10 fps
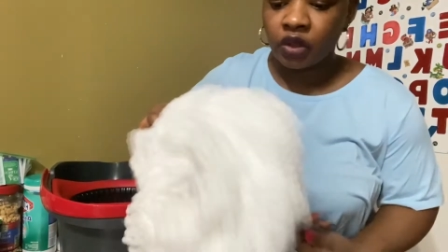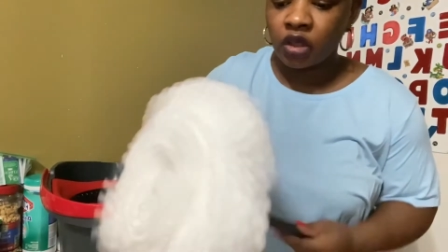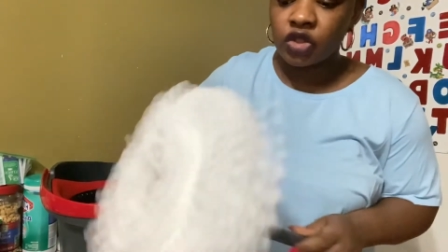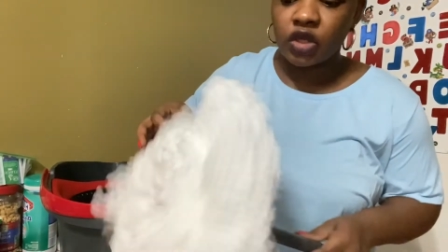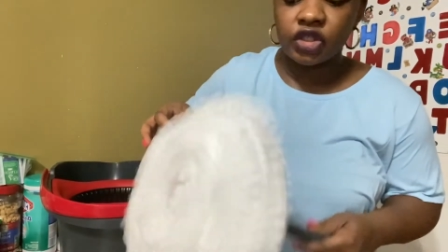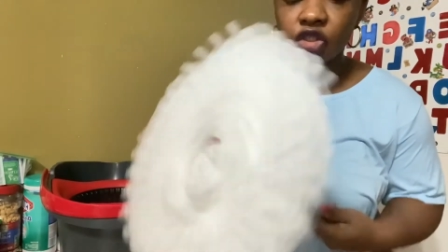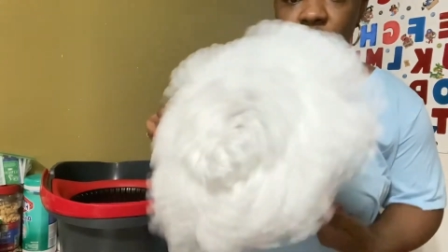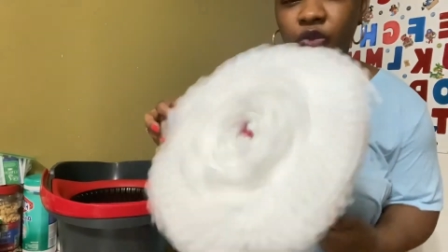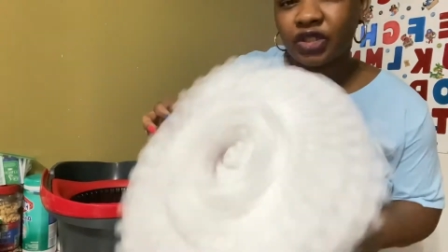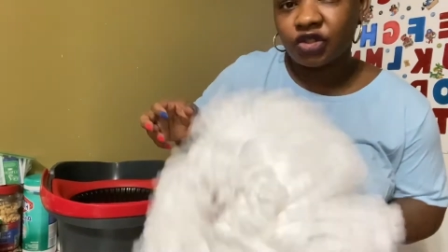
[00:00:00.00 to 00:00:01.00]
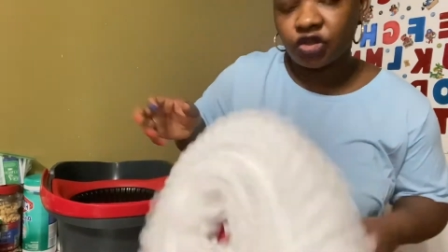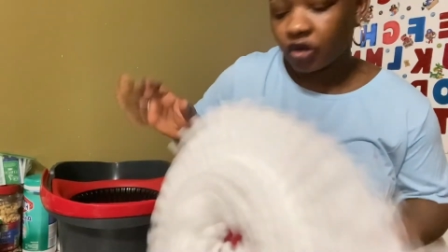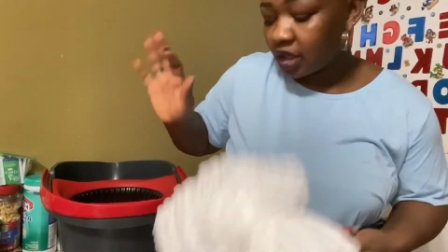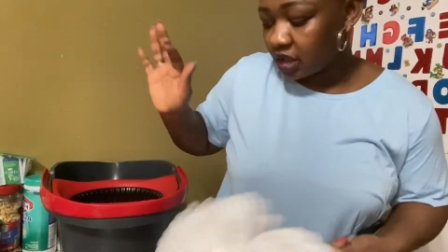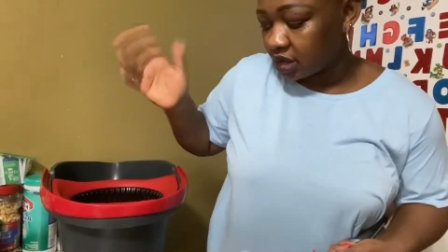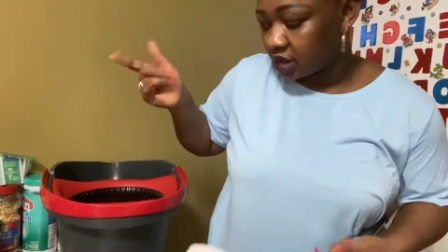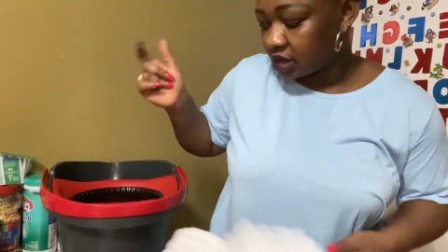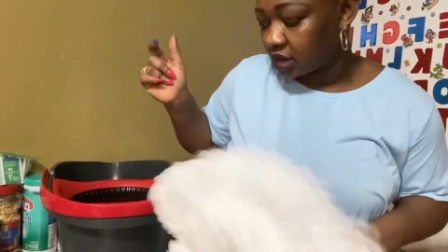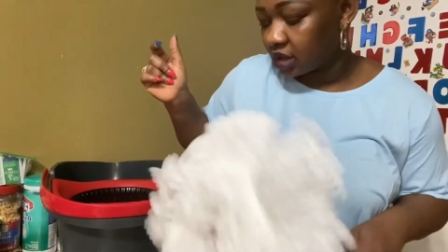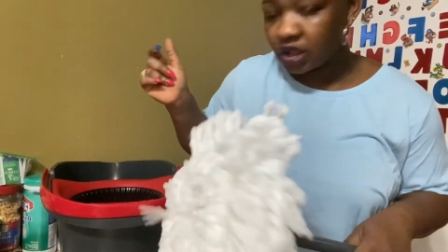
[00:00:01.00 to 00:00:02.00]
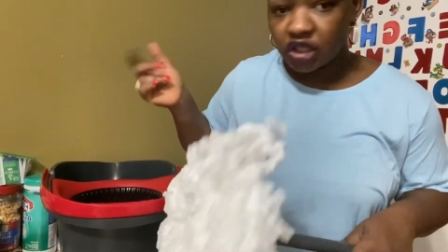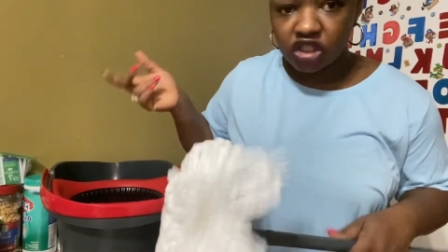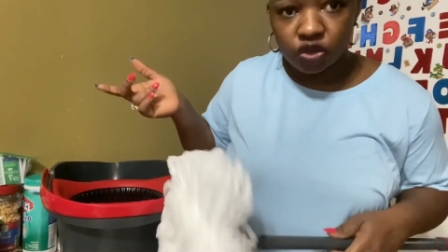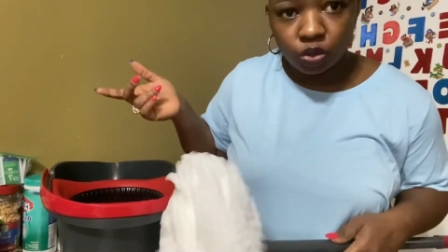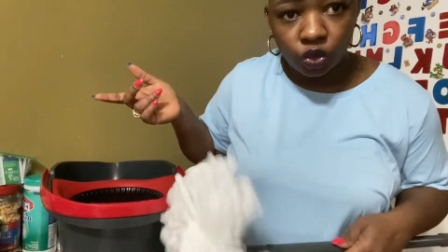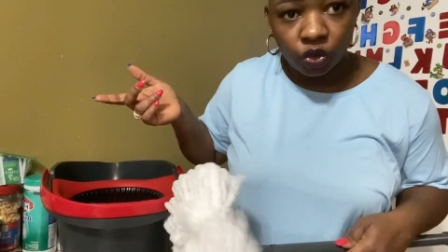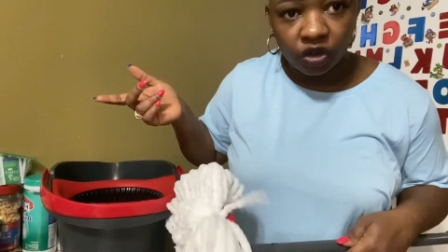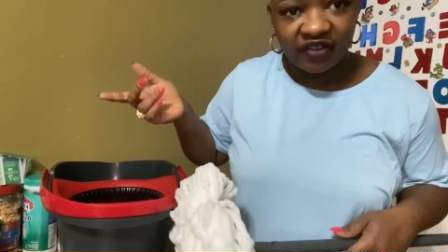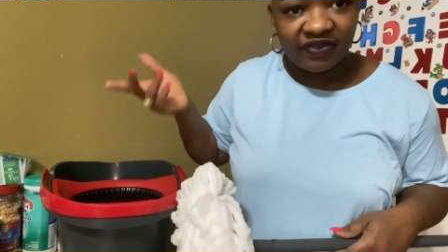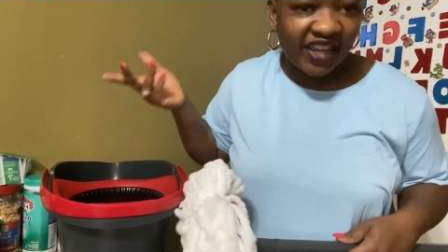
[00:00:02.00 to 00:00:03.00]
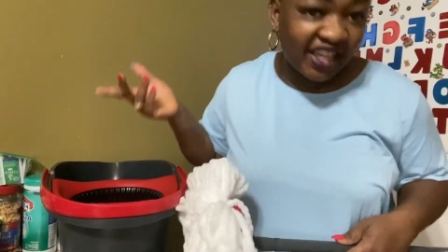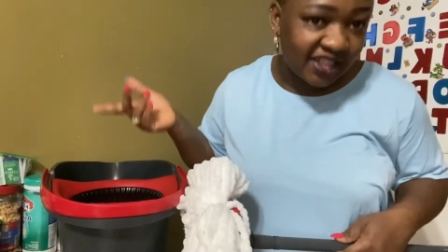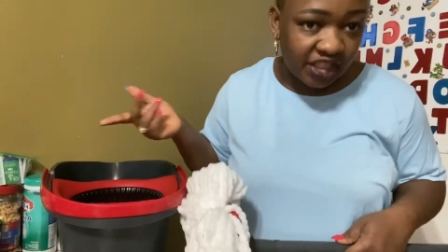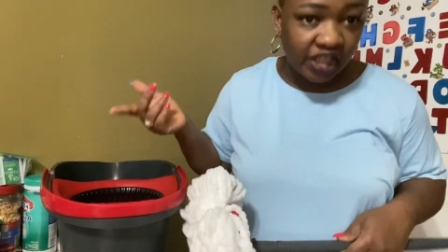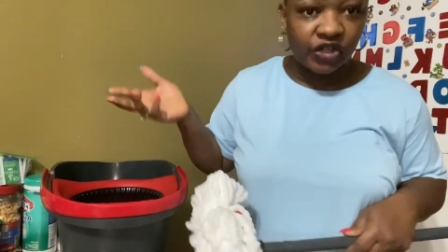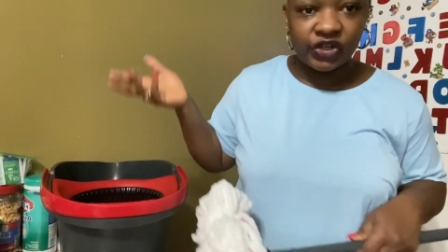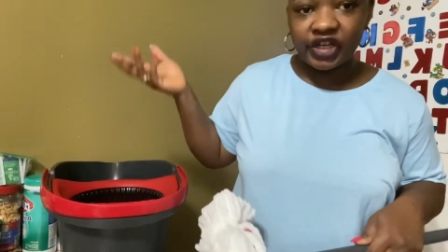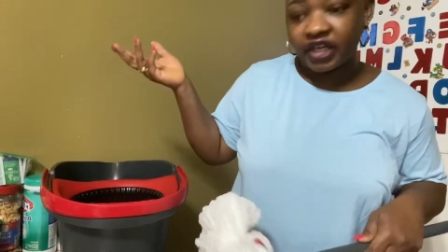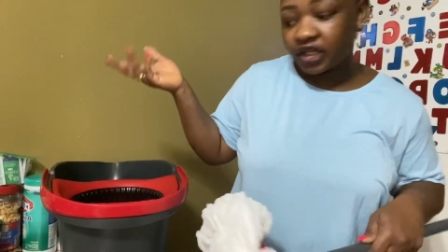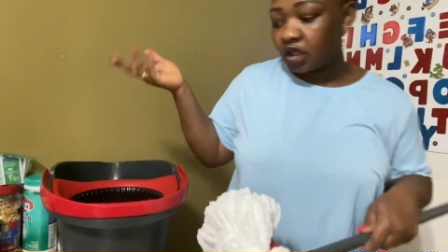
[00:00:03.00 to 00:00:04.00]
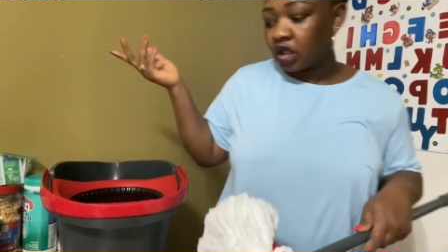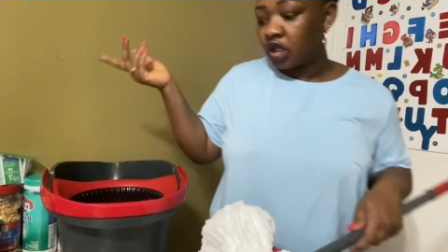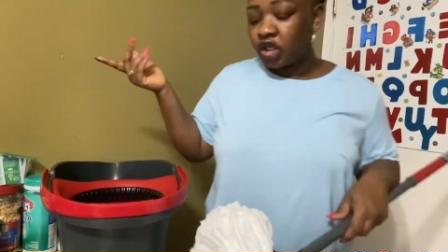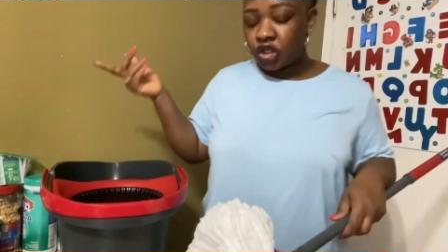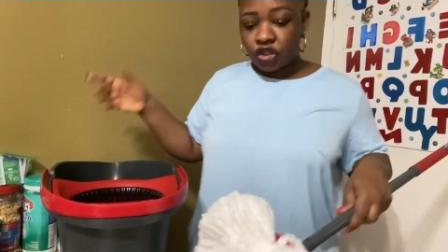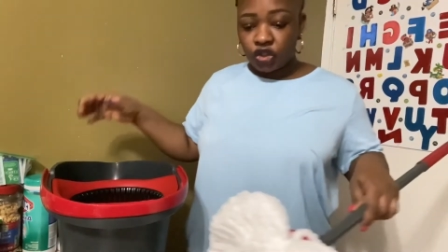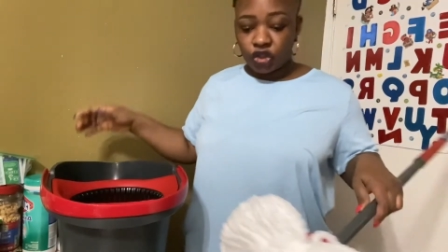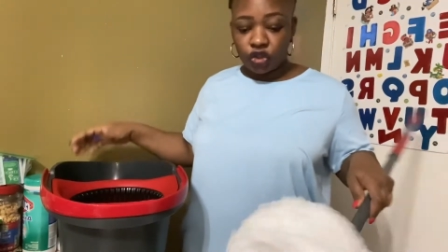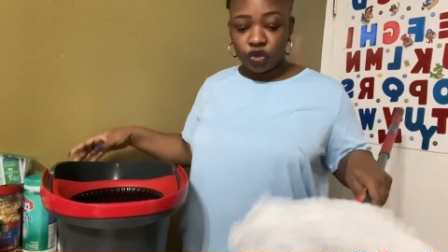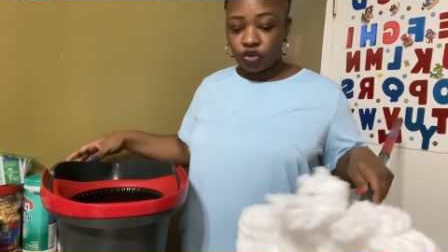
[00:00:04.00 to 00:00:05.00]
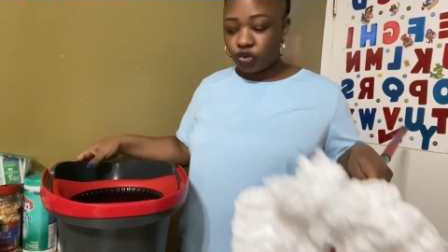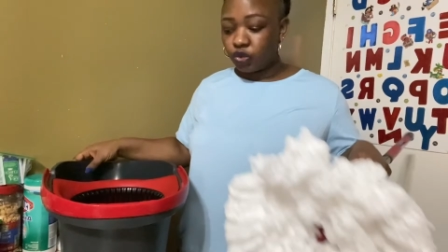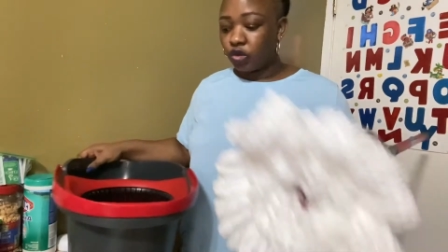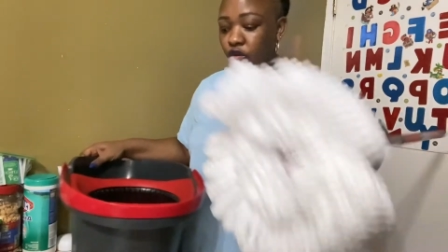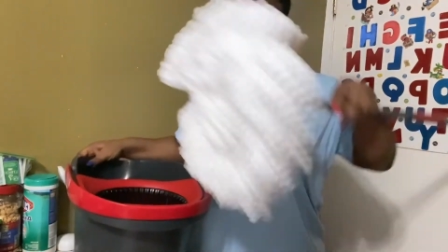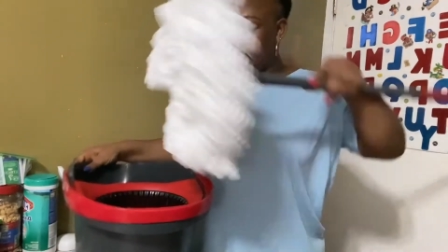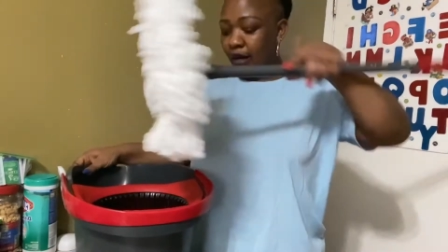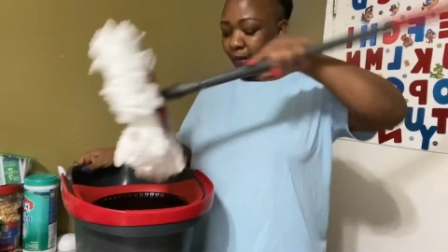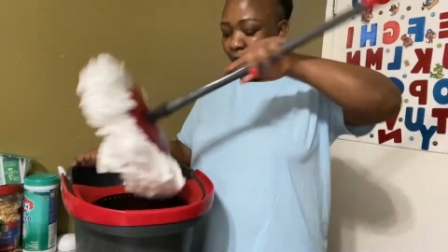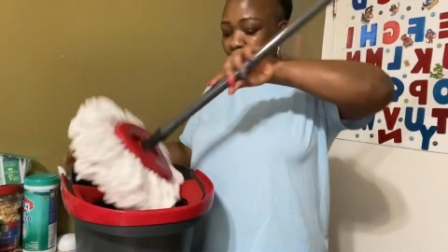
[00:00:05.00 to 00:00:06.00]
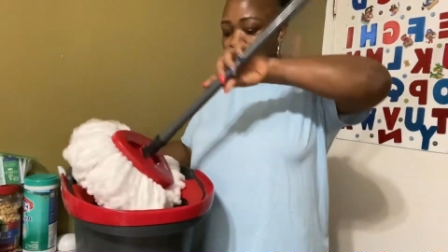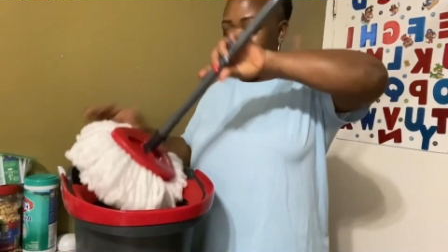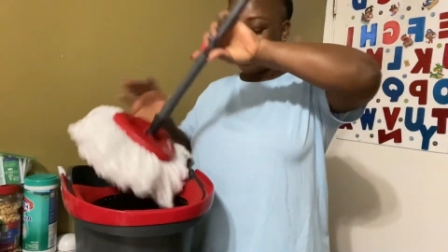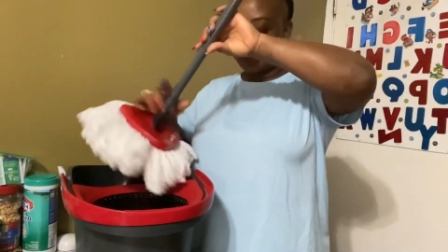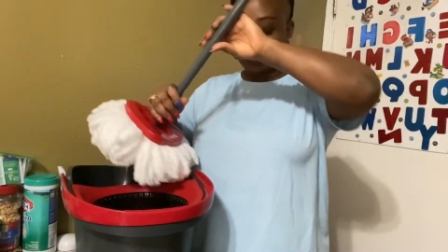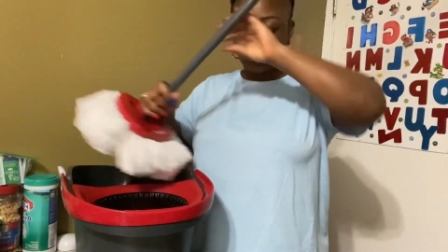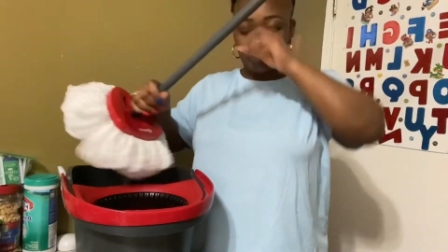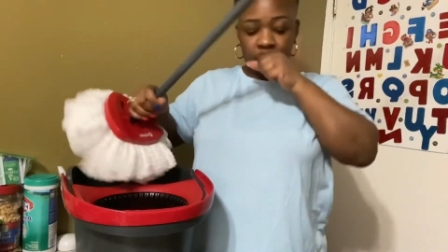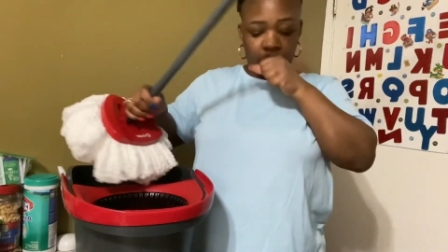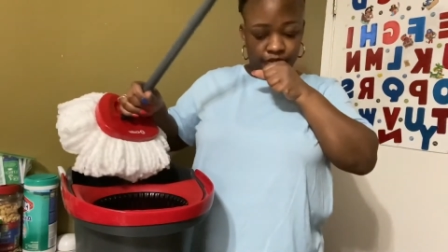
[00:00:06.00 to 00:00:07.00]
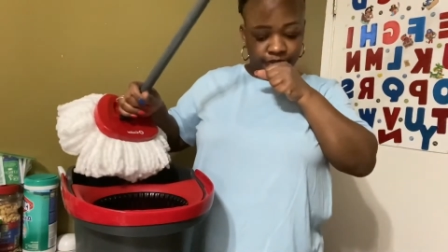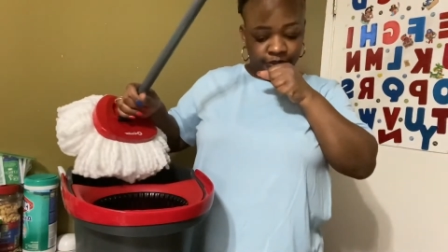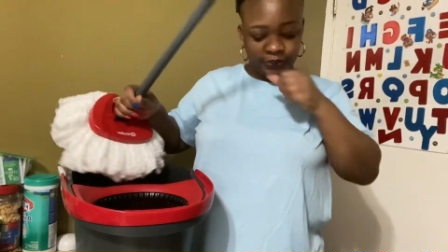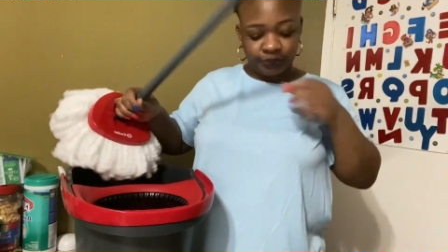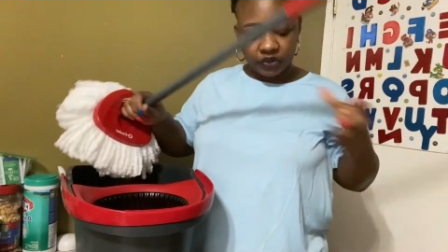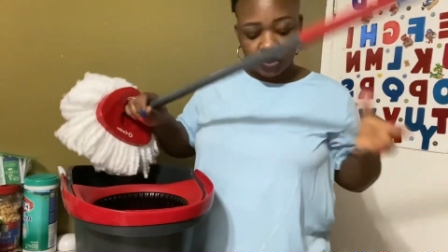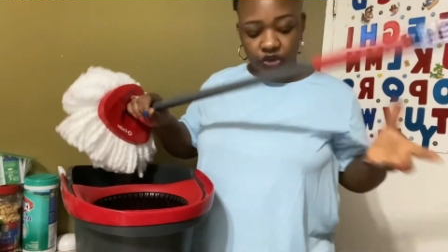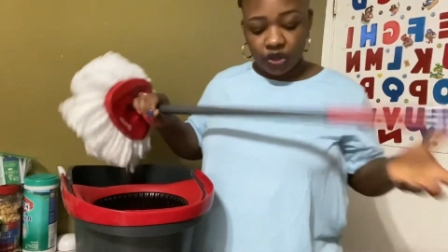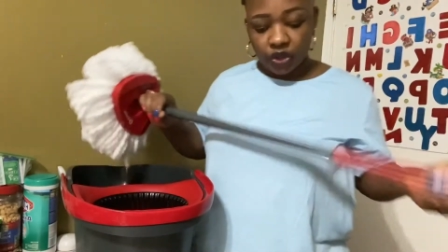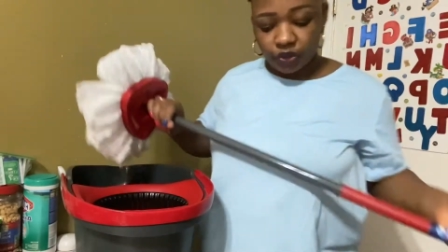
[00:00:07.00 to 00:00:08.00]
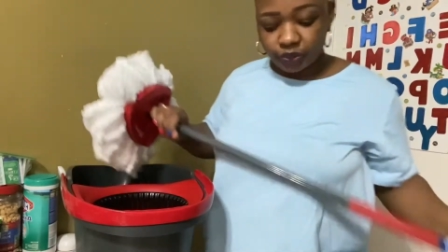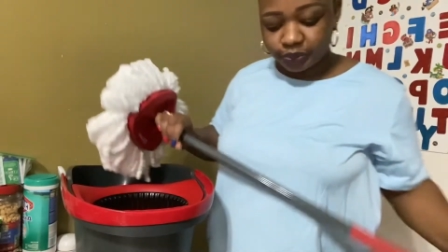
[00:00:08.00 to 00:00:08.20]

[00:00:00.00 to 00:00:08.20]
So I just want to try this. That is more fancier than the usual mop. So